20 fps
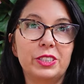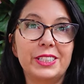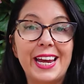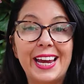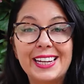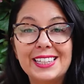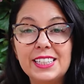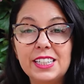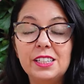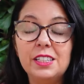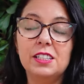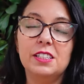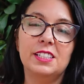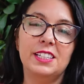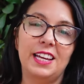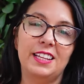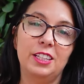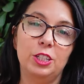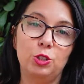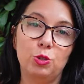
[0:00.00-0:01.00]
techniques
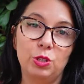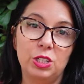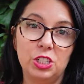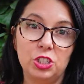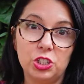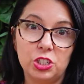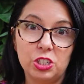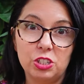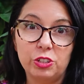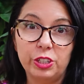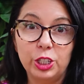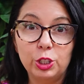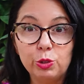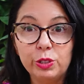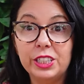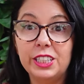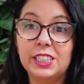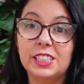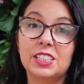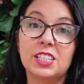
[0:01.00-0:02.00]
and the traditional
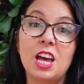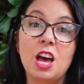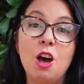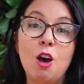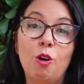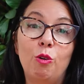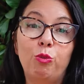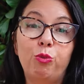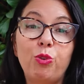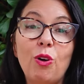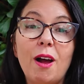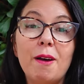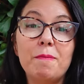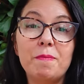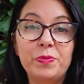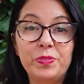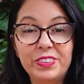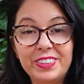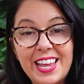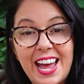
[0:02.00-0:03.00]
ingredients
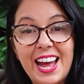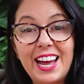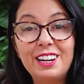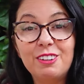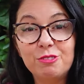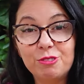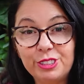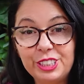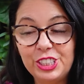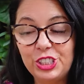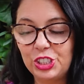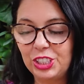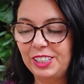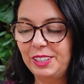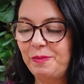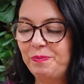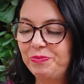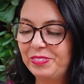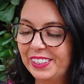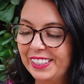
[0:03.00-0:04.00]
from that region.
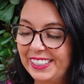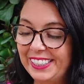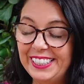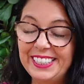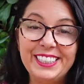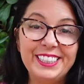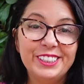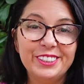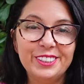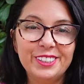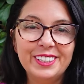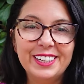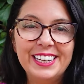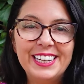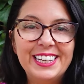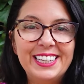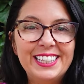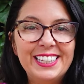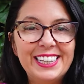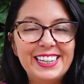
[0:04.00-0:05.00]
Here,
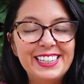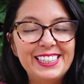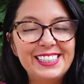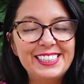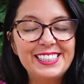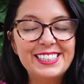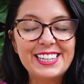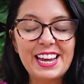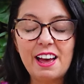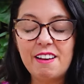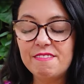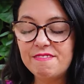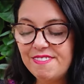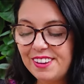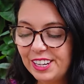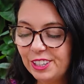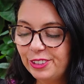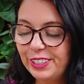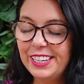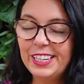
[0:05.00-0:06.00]
it is a
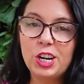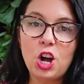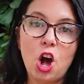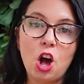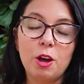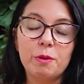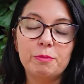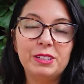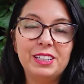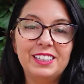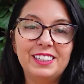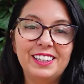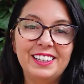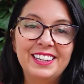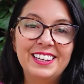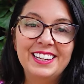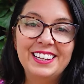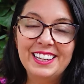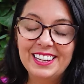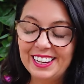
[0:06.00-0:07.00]
very common
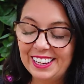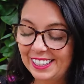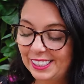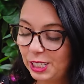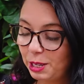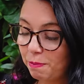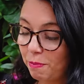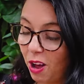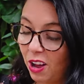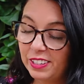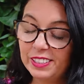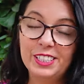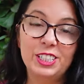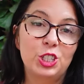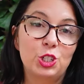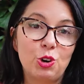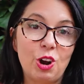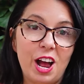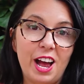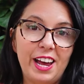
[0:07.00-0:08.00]
tamal to
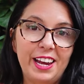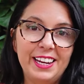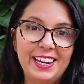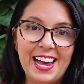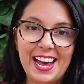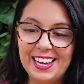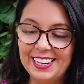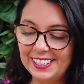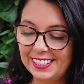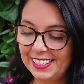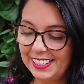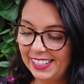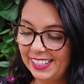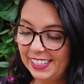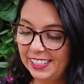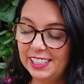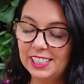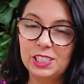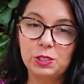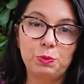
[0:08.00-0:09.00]
try, and
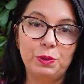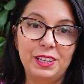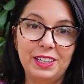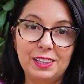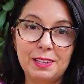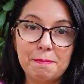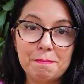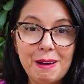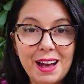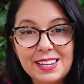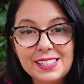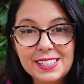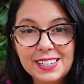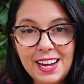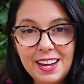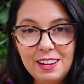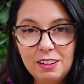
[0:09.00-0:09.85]
it is with masa,